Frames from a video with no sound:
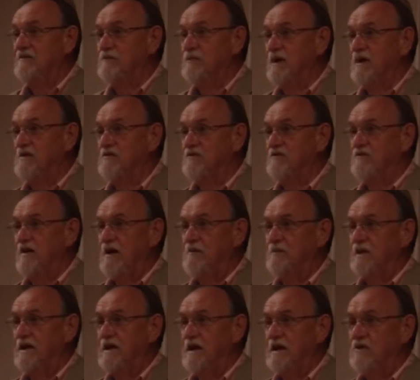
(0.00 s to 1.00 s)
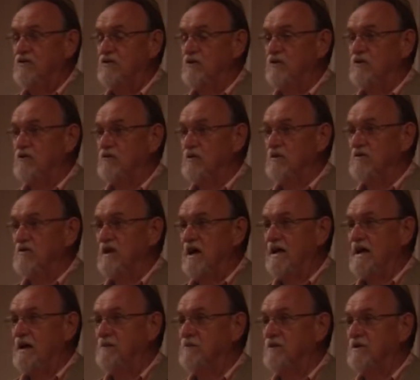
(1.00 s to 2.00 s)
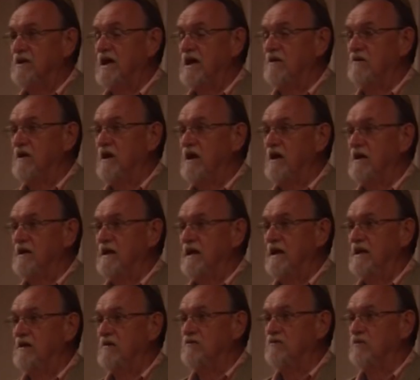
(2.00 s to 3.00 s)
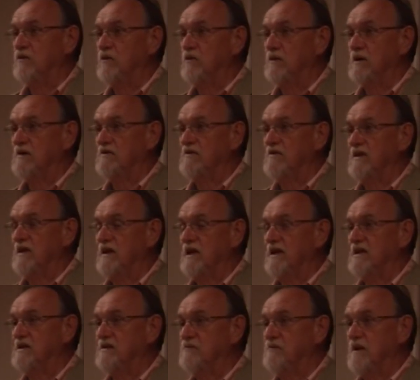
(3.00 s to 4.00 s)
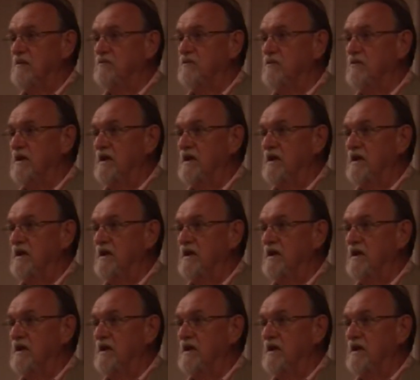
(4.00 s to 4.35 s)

because of family issues, was not able to carry on in his role as the elected member,